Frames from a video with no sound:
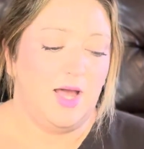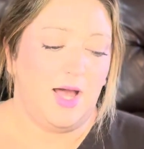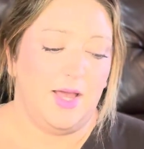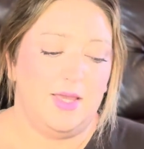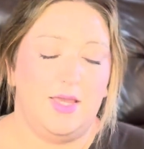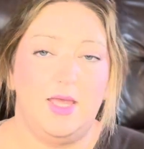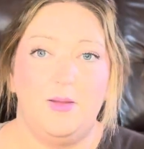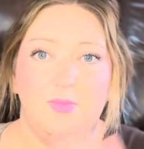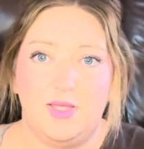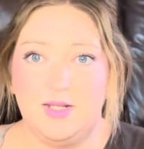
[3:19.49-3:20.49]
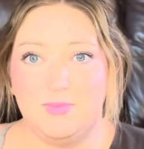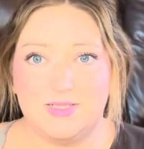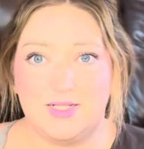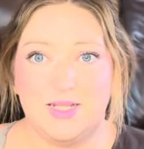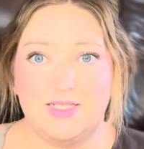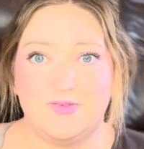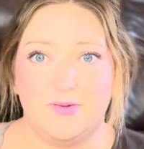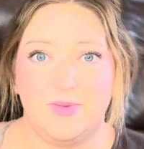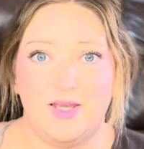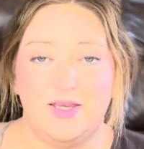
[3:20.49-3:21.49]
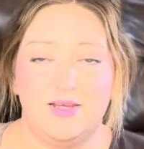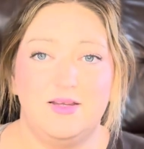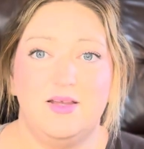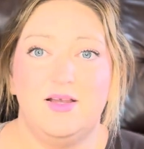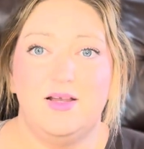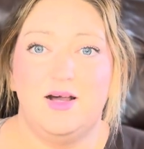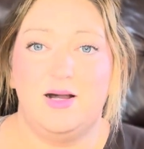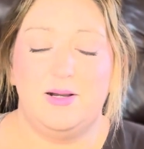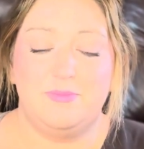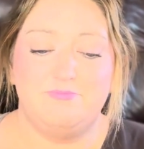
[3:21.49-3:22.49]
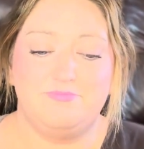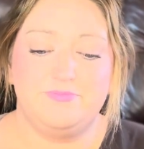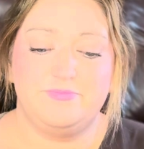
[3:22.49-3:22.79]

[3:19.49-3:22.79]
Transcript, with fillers: I am hitting my deadlines for my, um,